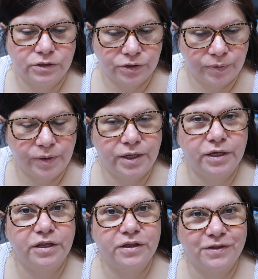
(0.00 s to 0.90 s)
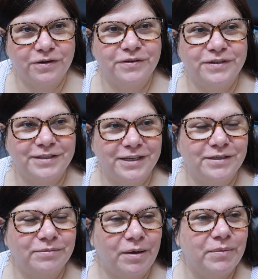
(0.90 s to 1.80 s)
doing those
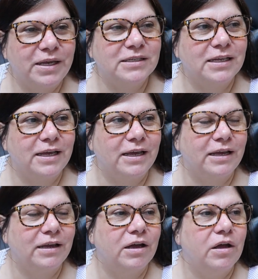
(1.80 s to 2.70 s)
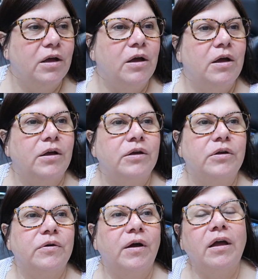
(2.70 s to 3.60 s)
things, by me saying,
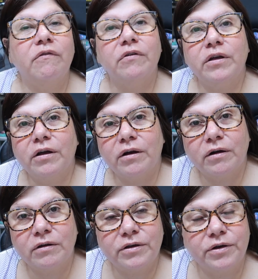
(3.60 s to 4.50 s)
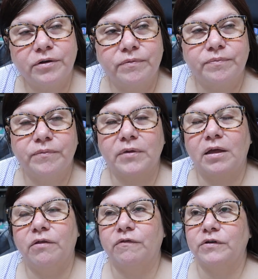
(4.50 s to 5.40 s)
you know, every you know,
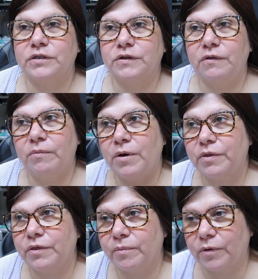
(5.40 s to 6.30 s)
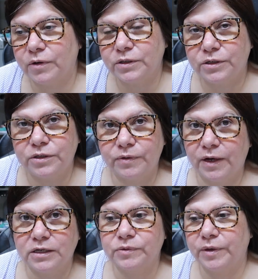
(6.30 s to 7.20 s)
the 1st of the month I'm going to do
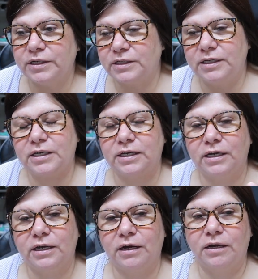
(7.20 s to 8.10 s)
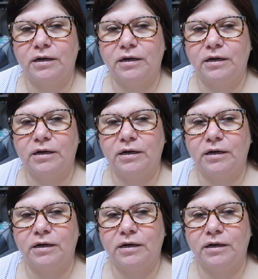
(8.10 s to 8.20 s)
X, Y, and Z,